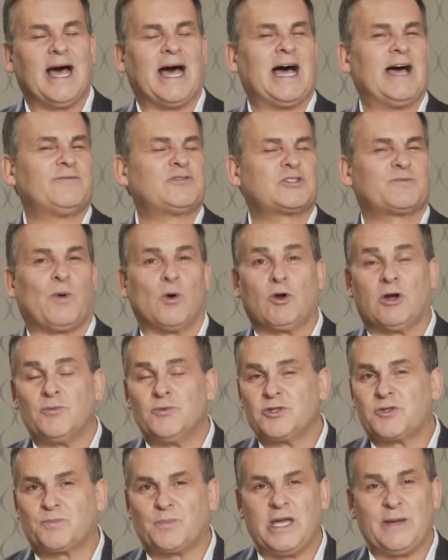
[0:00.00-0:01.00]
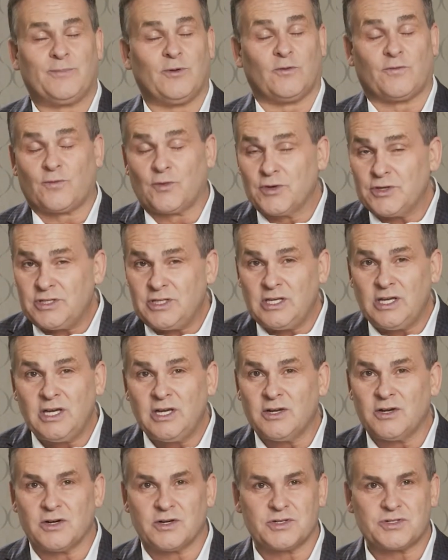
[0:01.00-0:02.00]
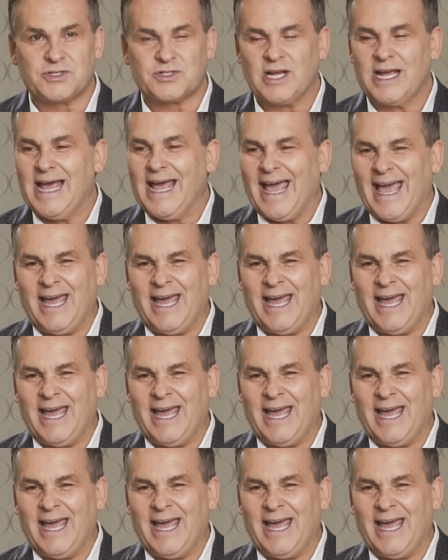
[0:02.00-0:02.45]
I've spoken with people for years,